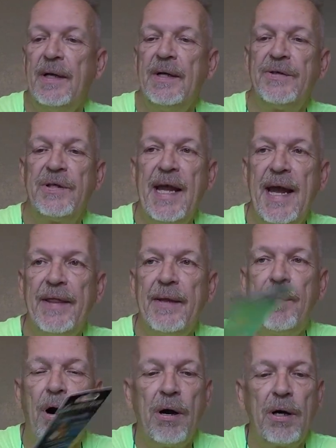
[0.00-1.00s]
scan the
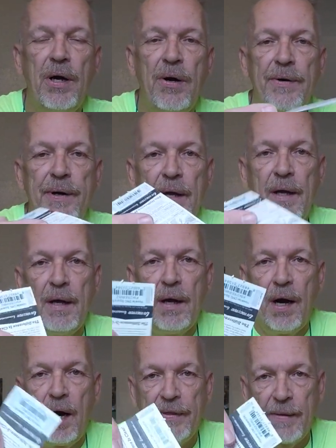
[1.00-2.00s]
barcode
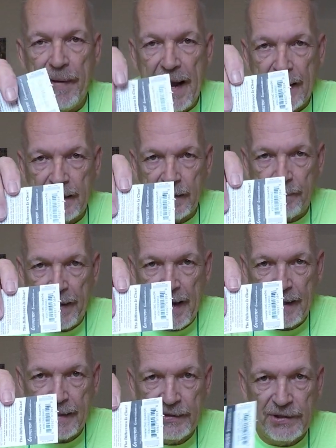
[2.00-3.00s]
on the back of the
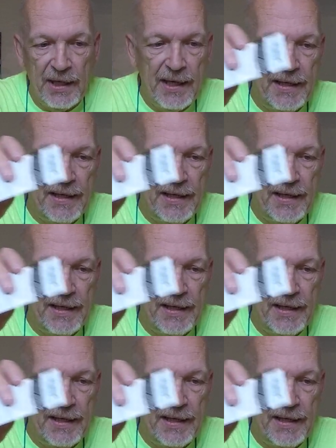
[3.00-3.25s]
package,